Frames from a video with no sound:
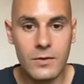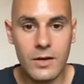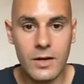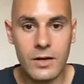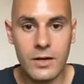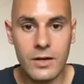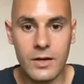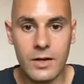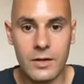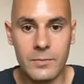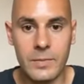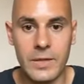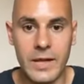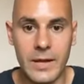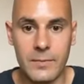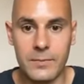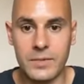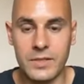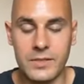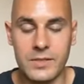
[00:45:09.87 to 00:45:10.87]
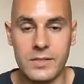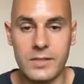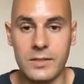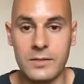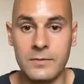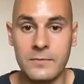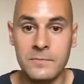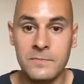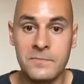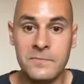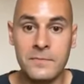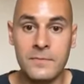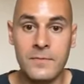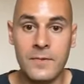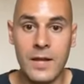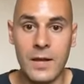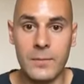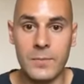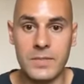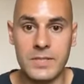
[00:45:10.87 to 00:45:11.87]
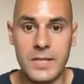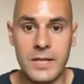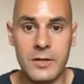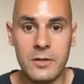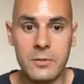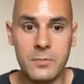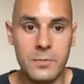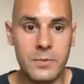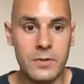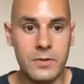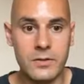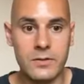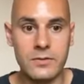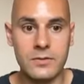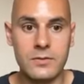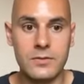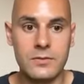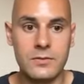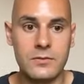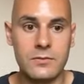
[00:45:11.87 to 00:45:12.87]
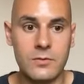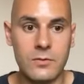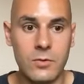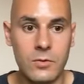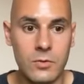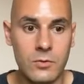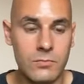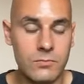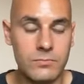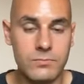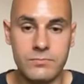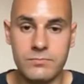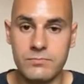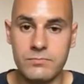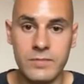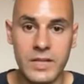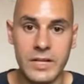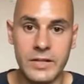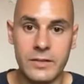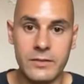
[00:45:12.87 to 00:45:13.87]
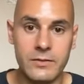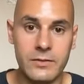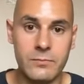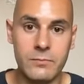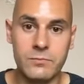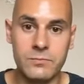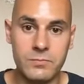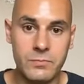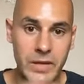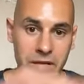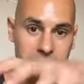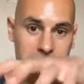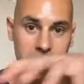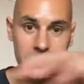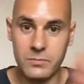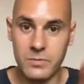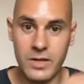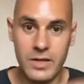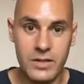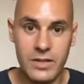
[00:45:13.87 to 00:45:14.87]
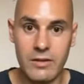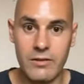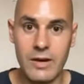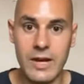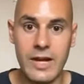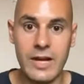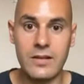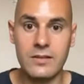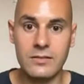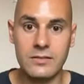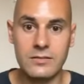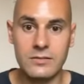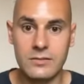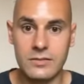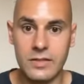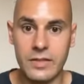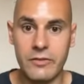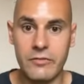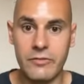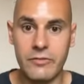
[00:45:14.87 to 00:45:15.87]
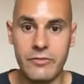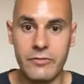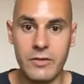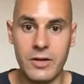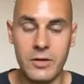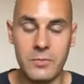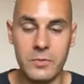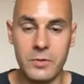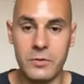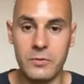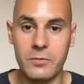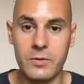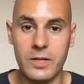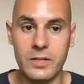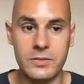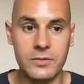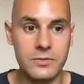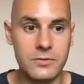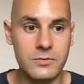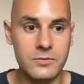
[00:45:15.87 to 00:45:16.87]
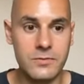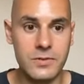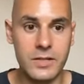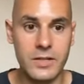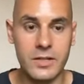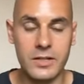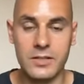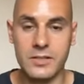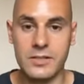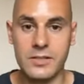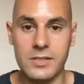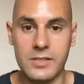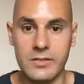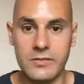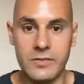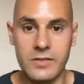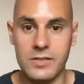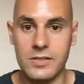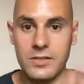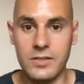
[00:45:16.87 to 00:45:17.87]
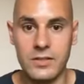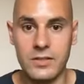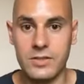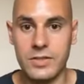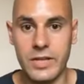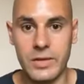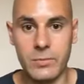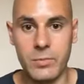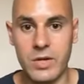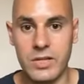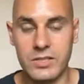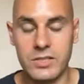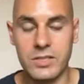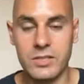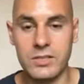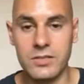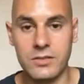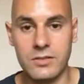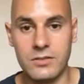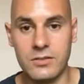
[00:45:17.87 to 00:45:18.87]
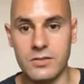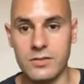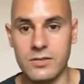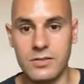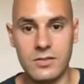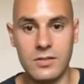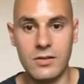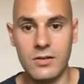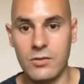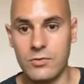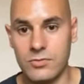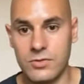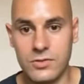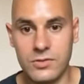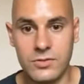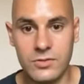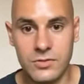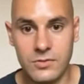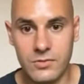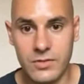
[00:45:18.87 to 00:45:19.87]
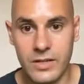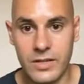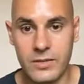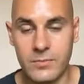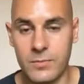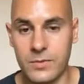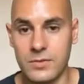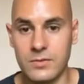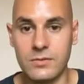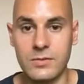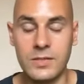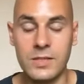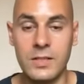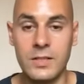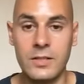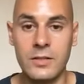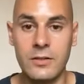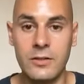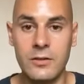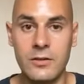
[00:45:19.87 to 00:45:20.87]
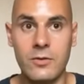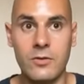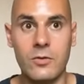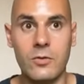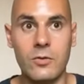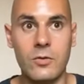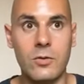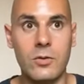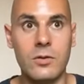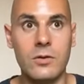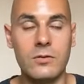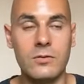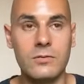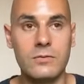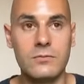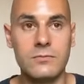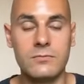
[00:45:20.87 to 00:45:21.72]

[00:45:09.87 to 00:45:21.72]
I'd be happy to help, or based on where they're at, if I'm not the right dude, then I can see if there's another Czech practitioner that's closer to them, or